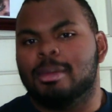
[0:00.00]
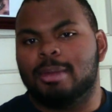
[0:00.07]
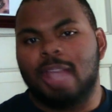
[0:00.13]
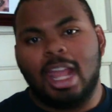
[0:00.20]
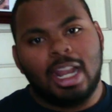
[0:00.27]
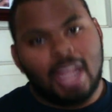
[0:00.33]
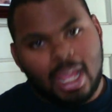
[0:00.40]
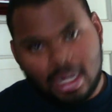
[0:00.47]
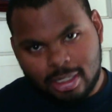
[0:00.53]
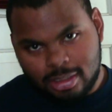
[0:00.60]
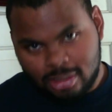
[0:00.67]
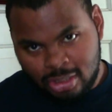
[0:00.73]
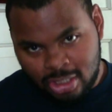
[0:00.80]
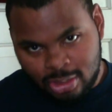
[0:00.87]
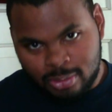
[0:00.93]
We got a lot
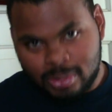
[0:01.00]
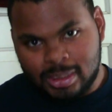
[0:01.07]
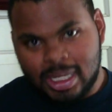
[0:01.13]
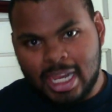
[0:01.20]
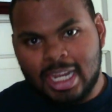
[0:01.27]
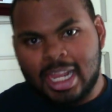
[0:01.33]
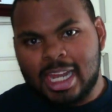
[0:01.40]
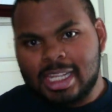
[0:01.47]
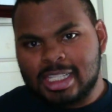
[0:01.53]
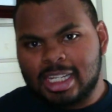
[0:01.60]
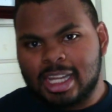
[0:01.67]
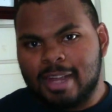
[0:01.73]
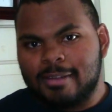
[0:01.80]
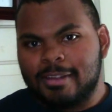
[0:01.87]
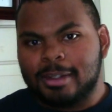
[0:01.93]
of news headlines to
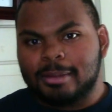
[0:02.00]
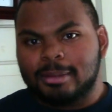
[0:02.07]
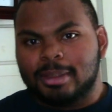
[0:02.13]
cover.